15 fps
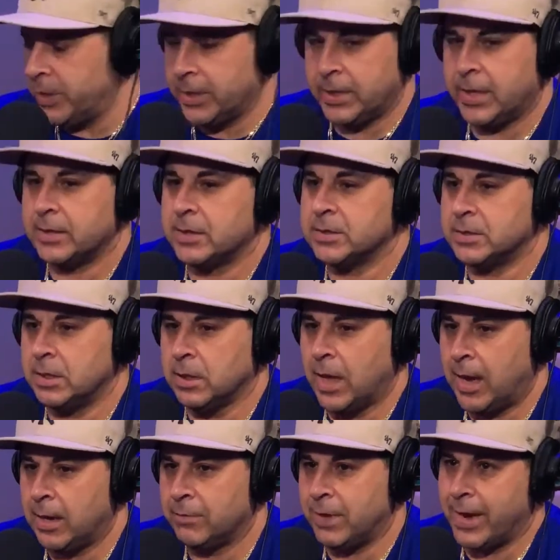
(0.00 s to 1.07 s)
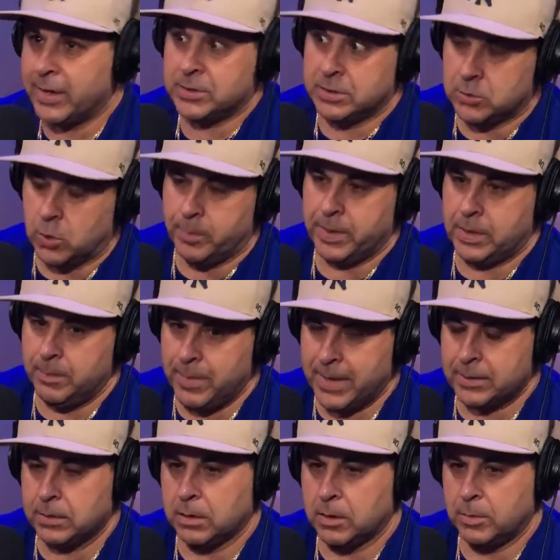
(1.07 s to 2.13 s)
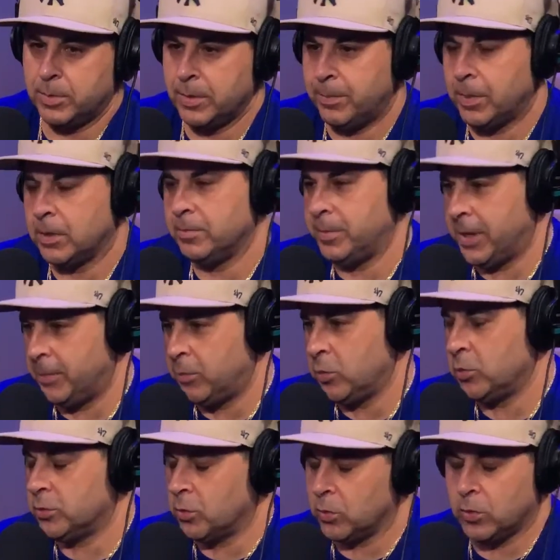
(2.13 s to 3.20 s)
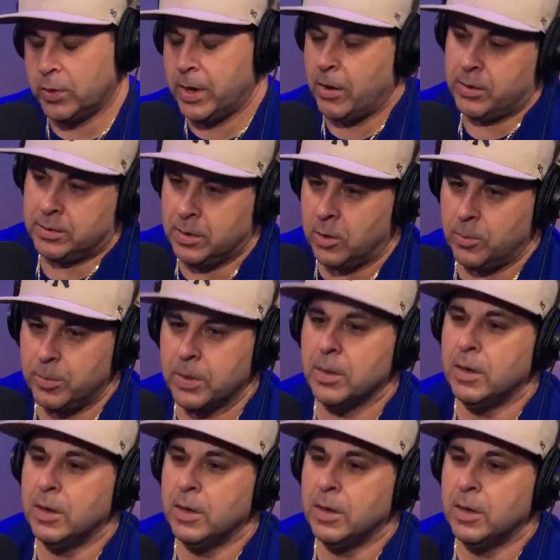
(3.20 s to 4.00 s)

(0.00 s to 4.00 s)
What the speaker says: didn't get to see live. I actually saw Mickey Mantle a little bit, but Babe Ruth or Lou Gehrig, no. But